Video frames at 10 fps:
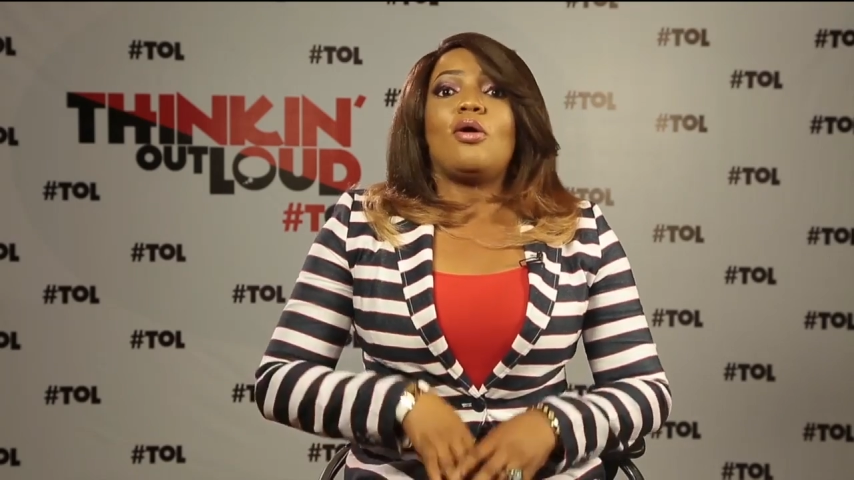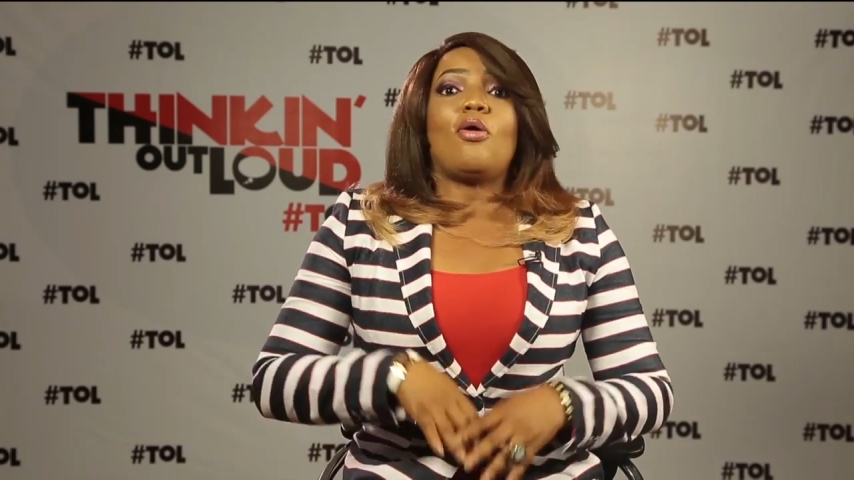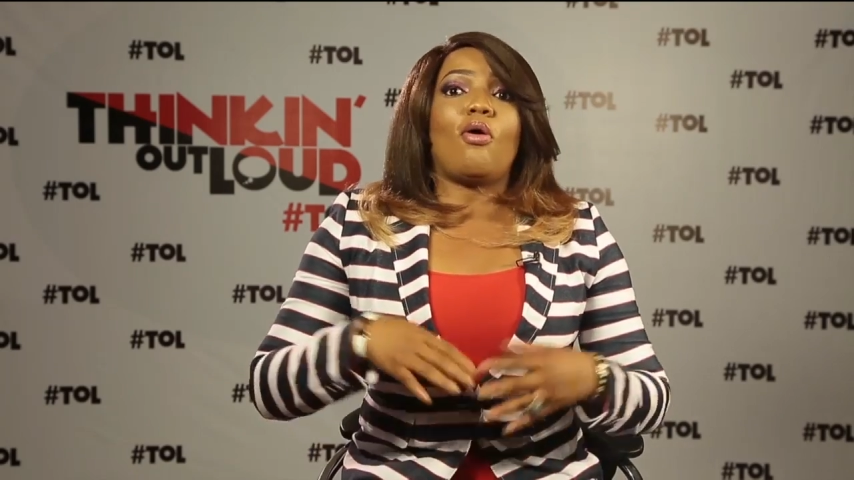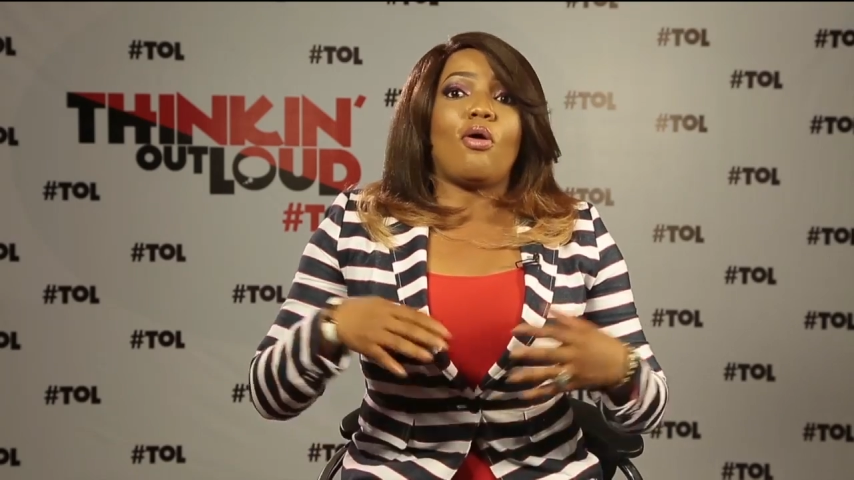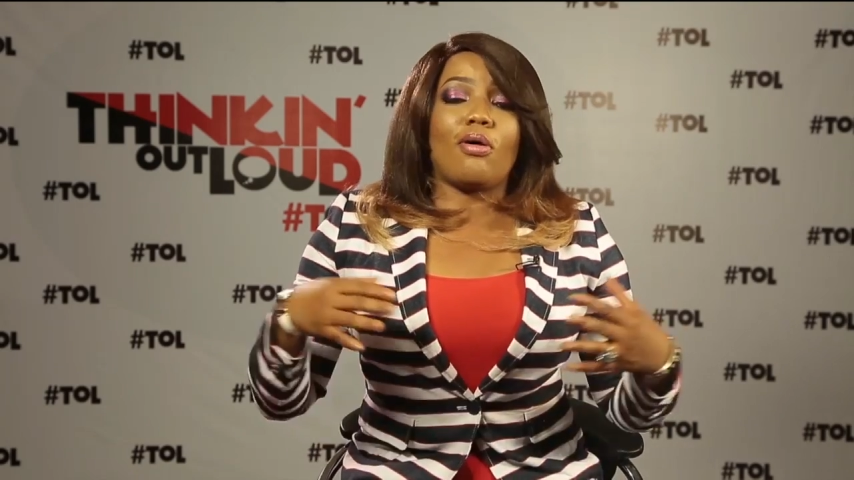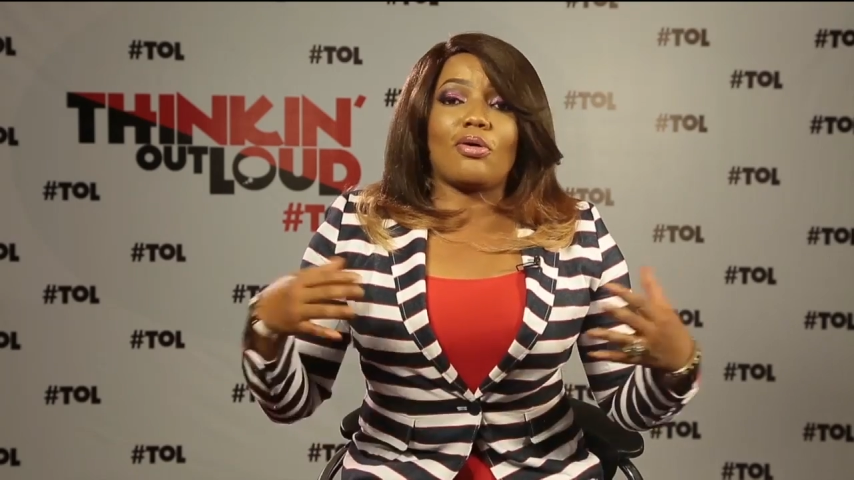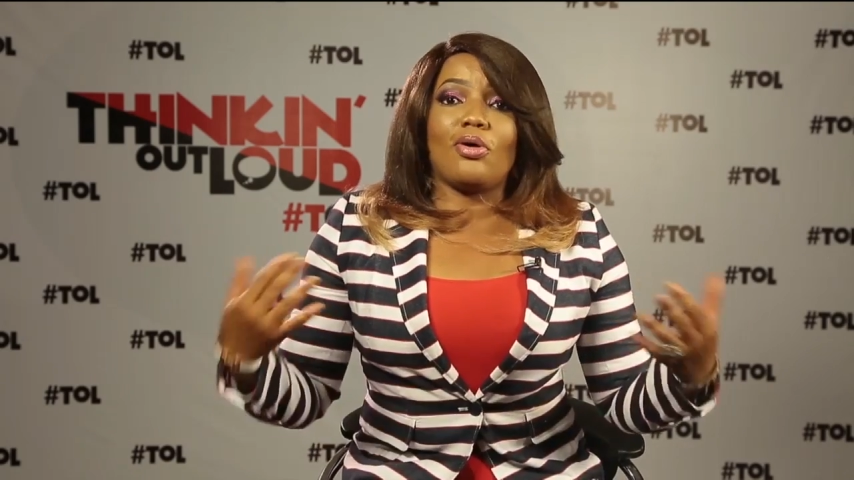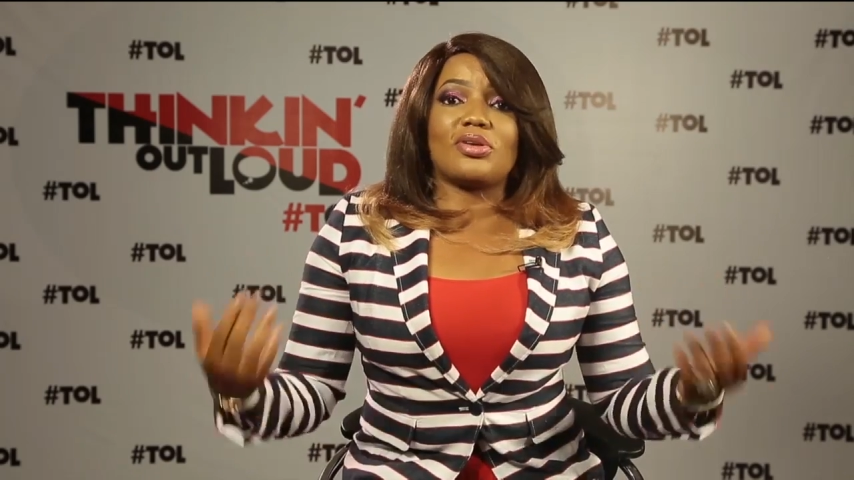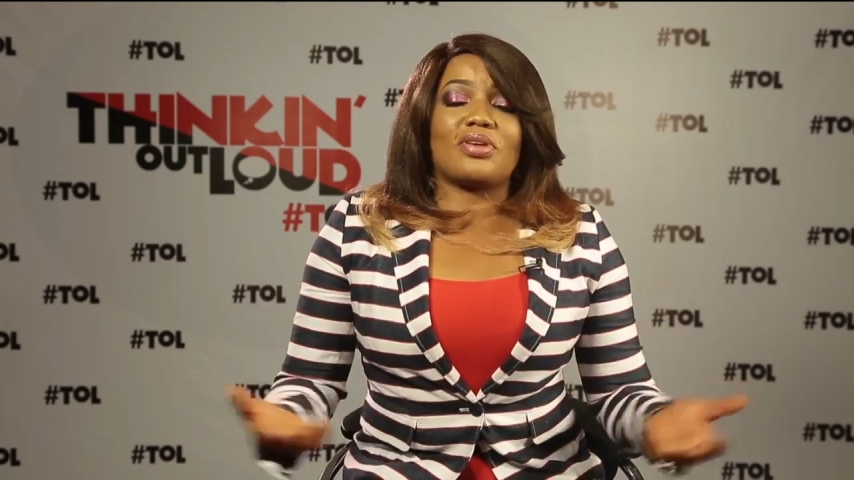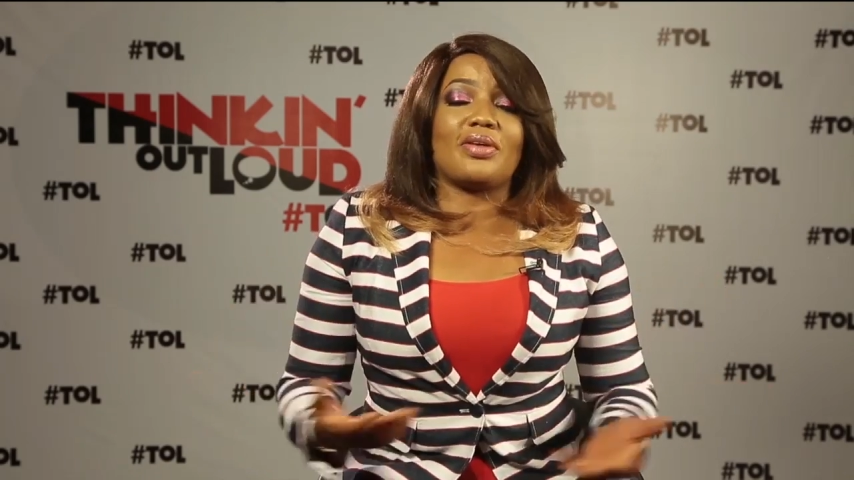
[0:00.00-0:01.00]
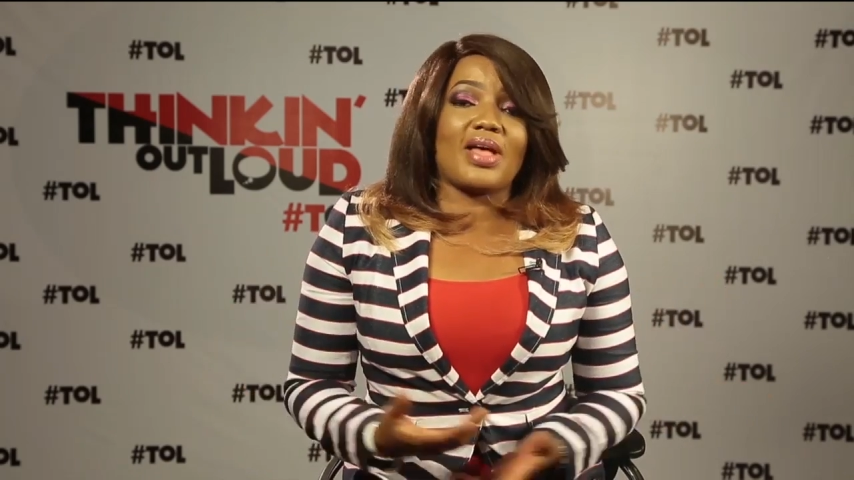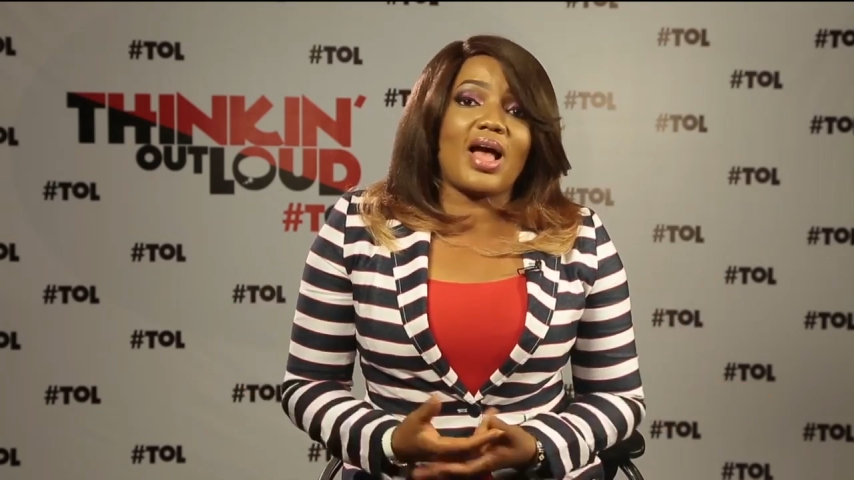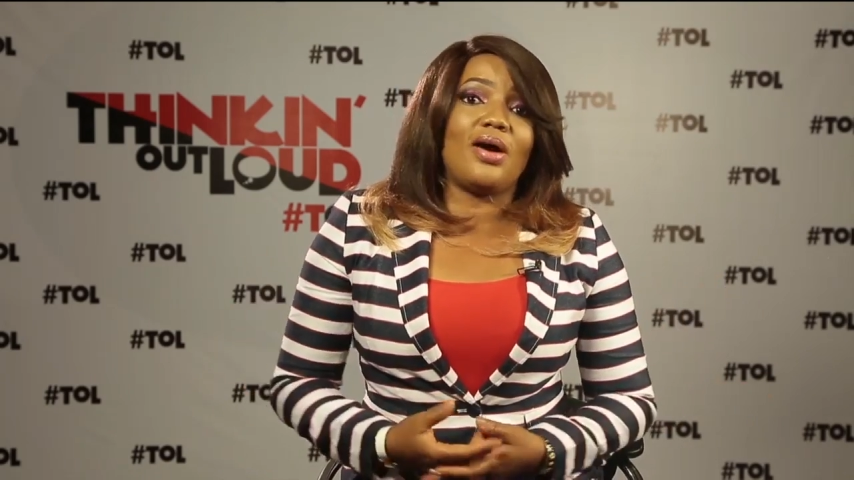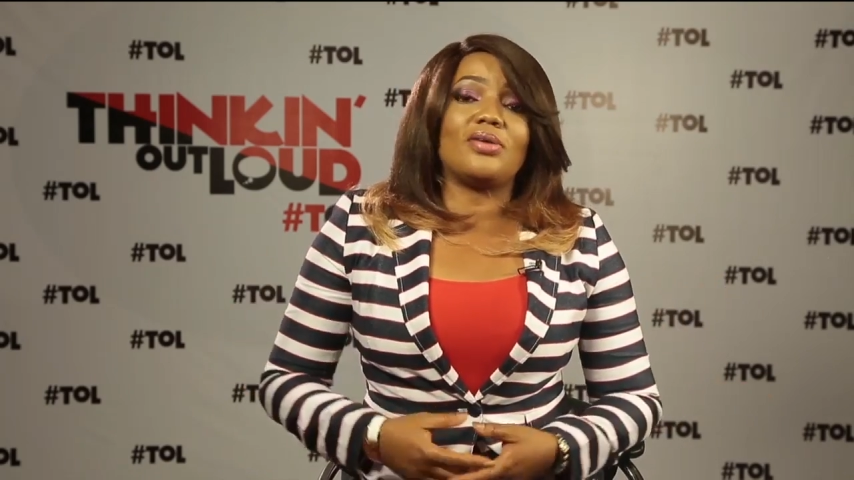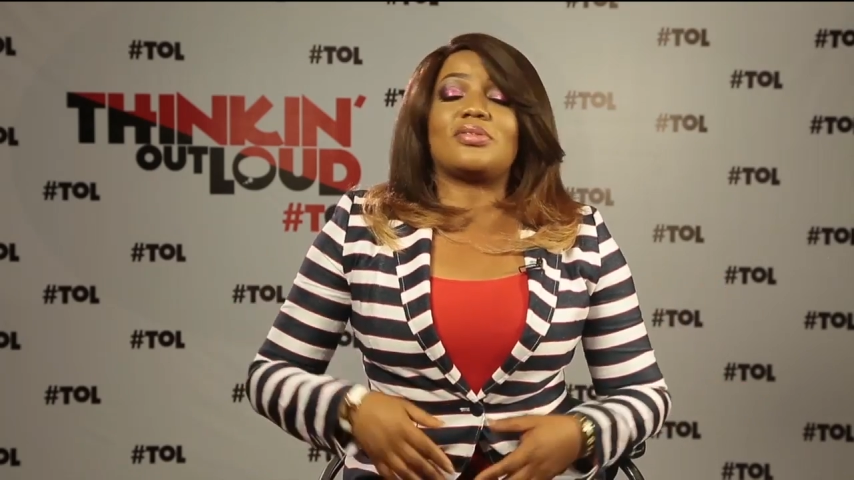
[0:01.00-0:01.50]
or goes around the
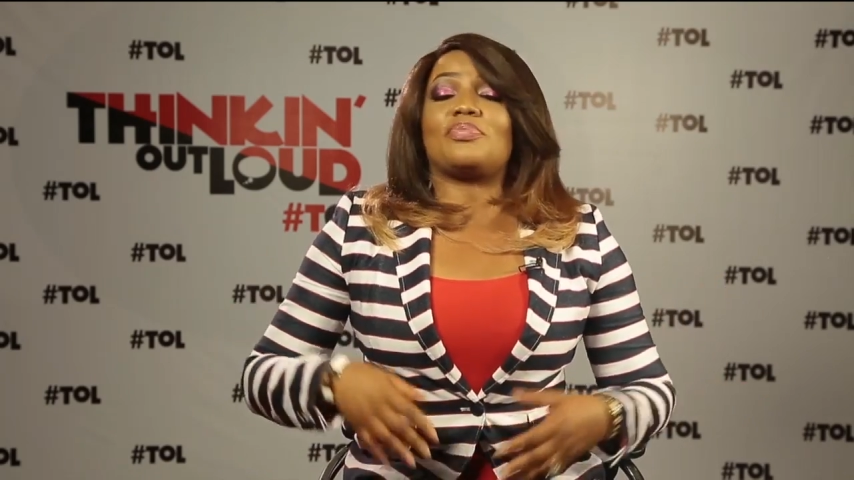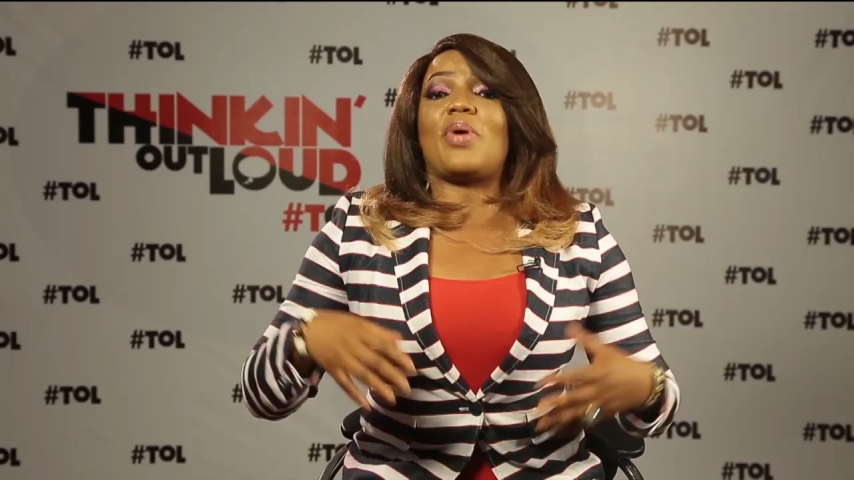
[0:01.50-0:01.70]
house,